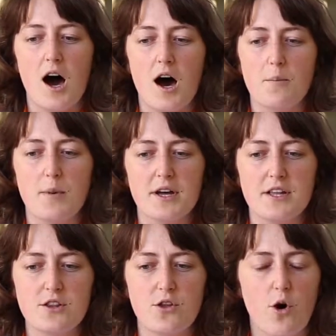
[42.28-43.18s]

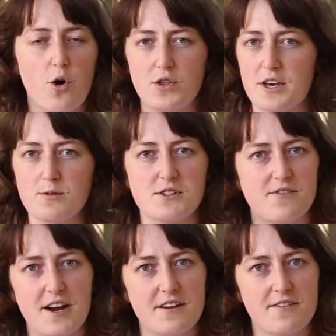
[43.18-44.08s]
But the whole thing
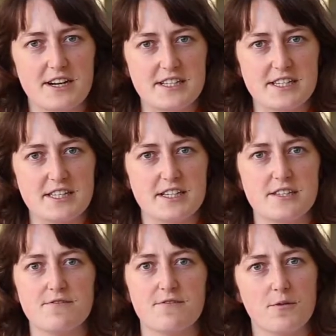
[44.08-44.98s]
was very, very
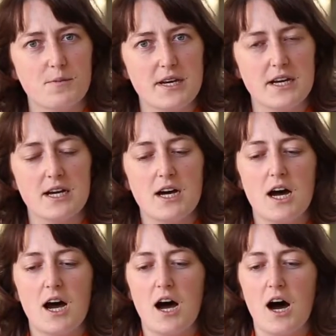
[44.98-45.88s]
distant from me.
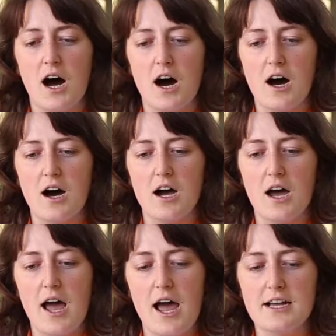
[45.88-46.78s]

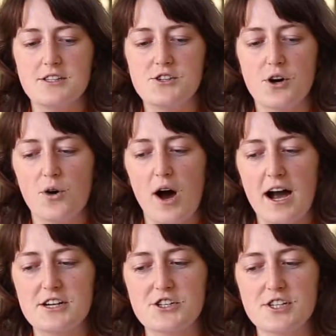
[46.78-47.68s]
And so
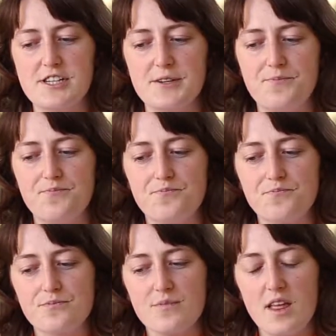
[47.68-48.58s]
actually
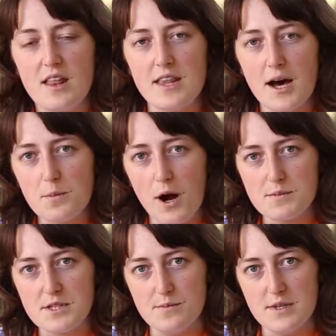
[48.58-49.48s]
that
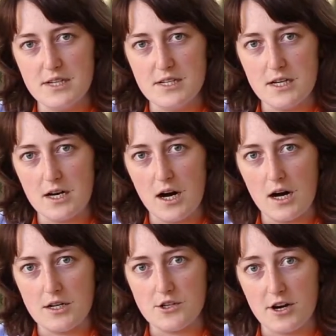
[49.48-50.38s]
prompted me,
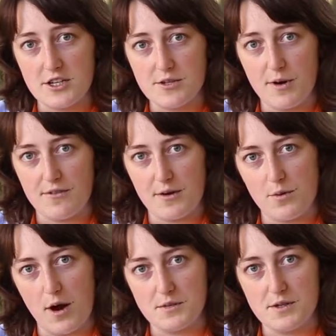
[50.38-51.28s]
talking to my
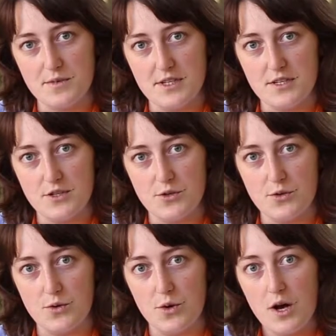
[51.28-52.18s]
friend prompted me
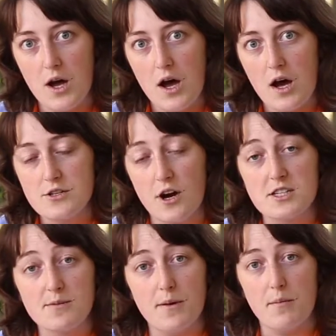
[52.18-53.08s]
to
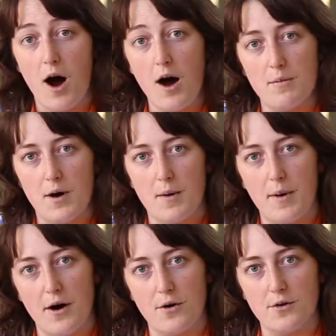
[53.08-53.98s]
talk to my mom
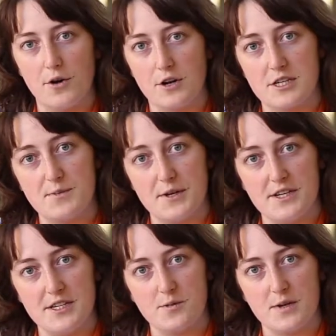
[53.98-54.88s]
about her
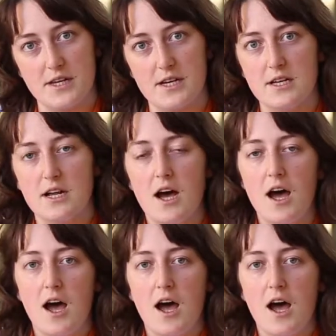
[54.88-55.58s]
experience with it.